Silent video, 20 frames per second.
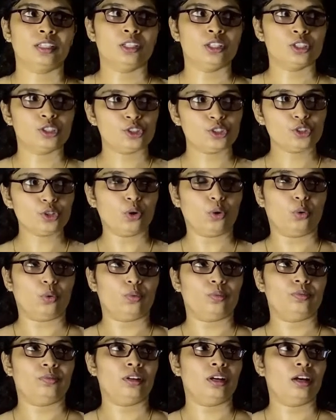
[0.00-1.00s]
So
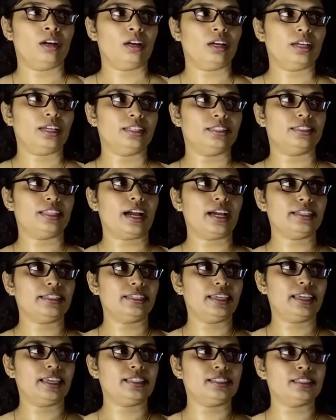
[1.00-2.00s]
in that
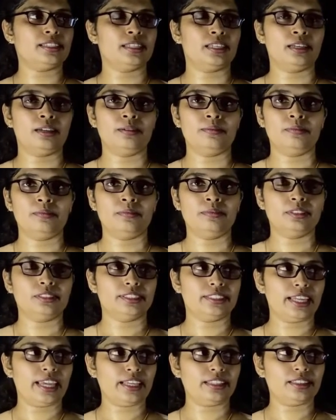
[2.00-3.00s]
case,
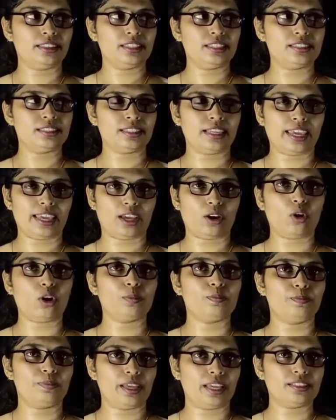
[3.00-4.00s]
take this a
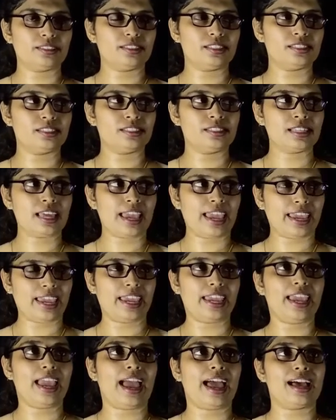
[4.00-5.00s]
or place this
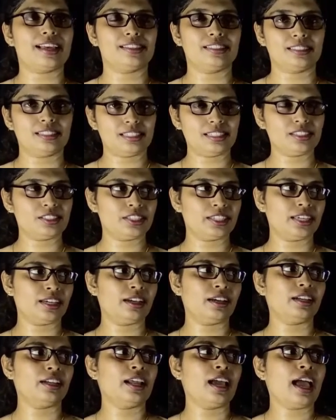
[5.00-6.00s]
a as it is
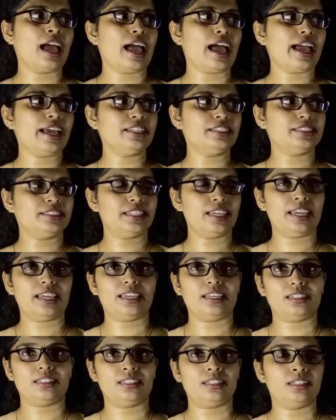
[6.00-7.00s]
here and
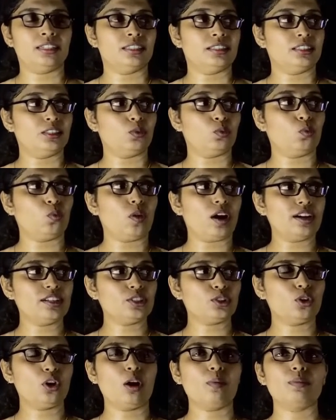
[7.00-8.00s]
take the 1's
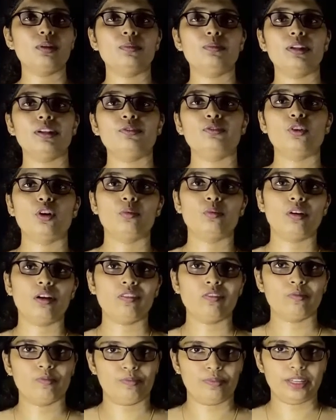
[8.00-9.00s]
complement form
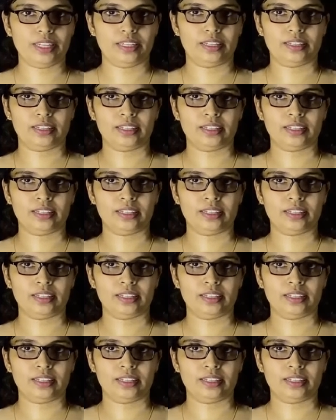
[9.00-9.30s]
of b.